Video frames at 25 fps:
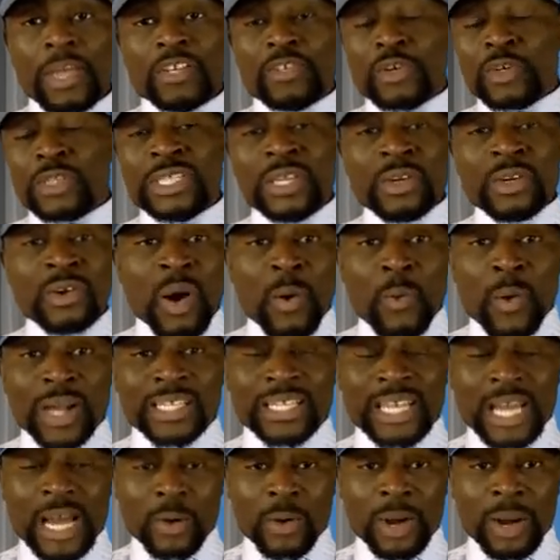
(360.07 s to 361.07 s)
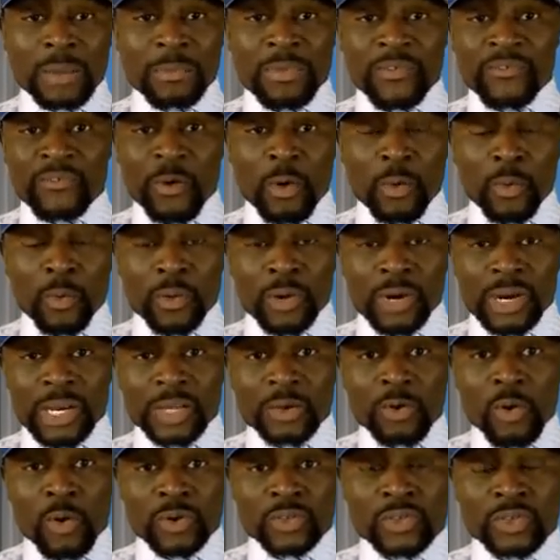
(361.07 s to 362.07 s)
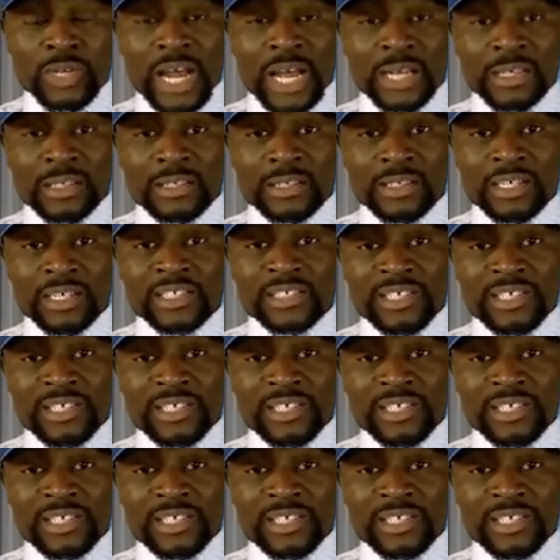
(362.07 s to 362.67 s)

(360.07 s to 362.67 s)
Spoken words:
Something I want to tell before we really go into this